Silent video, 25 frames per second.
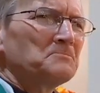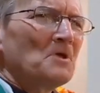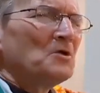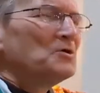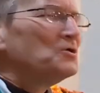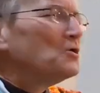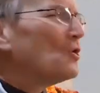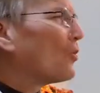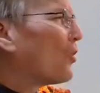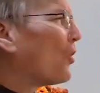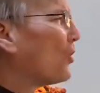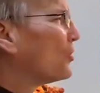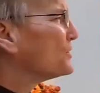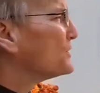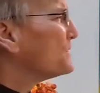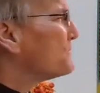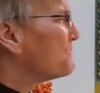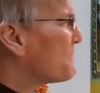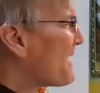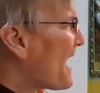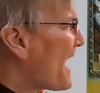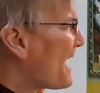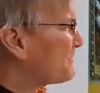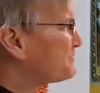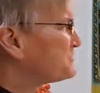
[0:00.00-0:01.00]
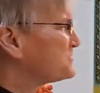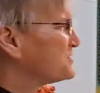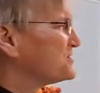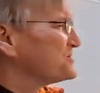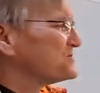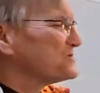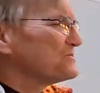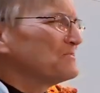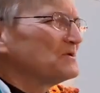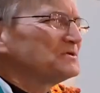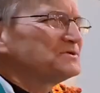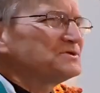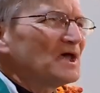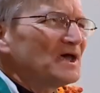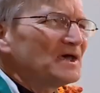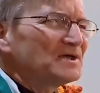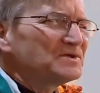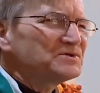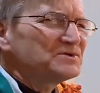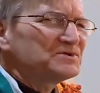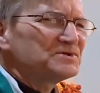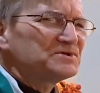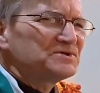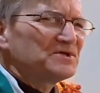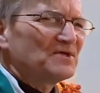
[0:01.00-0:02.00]
Your holy baptism
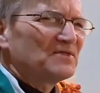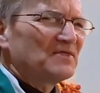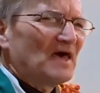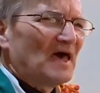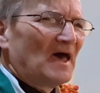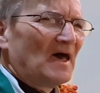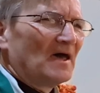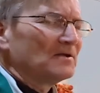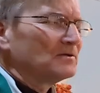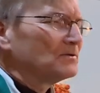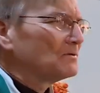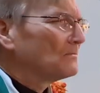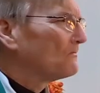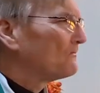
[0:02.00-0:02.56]
attests to that,